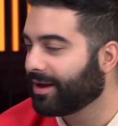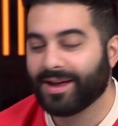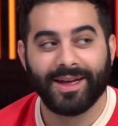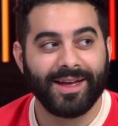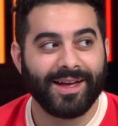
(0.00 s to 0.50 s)

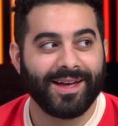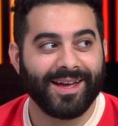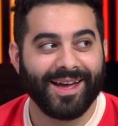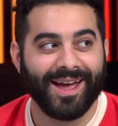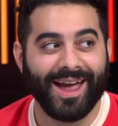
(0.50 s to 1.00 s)
I'm gonna
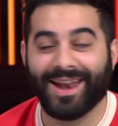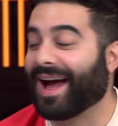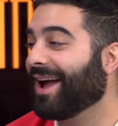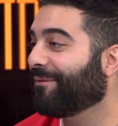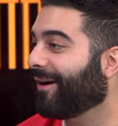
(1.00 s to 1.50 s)
beat. And
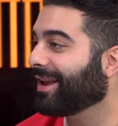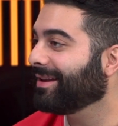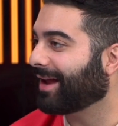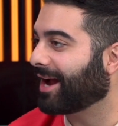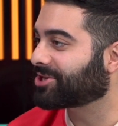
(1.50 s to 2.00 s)
I
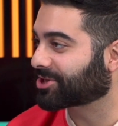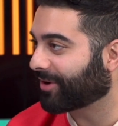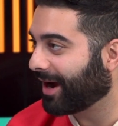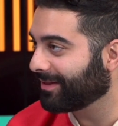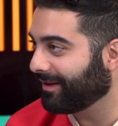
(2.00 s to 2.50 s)
fucking I
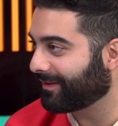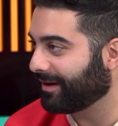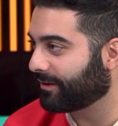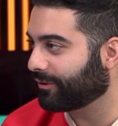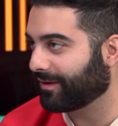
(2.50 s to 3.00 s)
tried
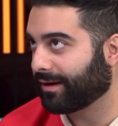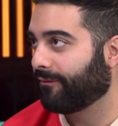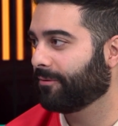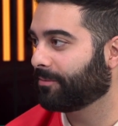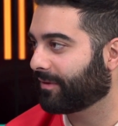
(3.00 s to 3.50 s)
listening to it because
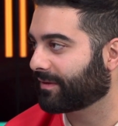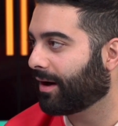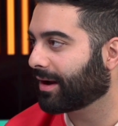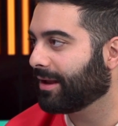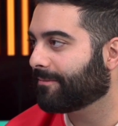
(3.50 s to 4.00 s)
everyone was
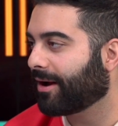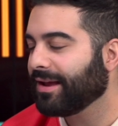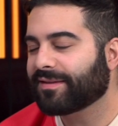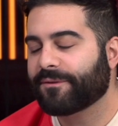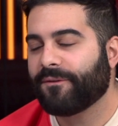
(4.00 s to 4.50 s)
talking about
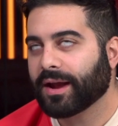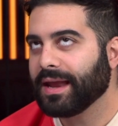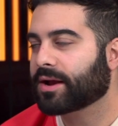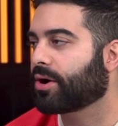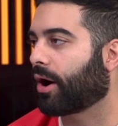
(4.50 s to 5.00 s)
it. It's
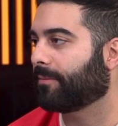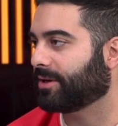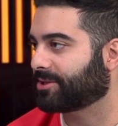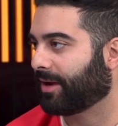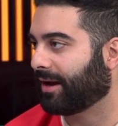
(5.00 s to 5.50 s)
fucking
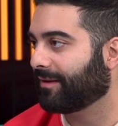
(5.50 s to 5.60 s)
garbage, man.